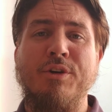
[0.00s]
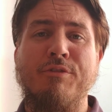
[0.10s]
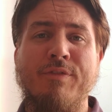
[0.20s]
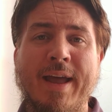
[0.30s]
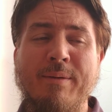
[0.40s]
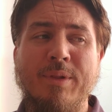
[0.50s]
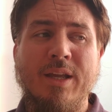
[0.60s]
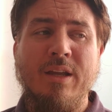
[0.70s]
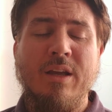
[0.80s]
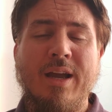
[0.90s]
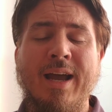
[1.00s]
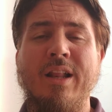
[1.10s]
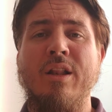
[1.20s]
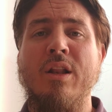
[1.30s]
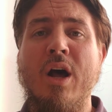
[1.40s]
your family
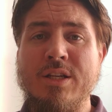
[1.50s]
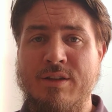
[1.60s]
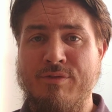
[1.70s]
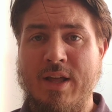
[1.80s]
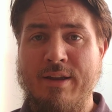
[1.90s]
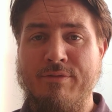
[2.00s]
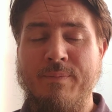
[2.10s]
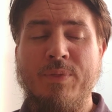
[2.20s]
at loss of life.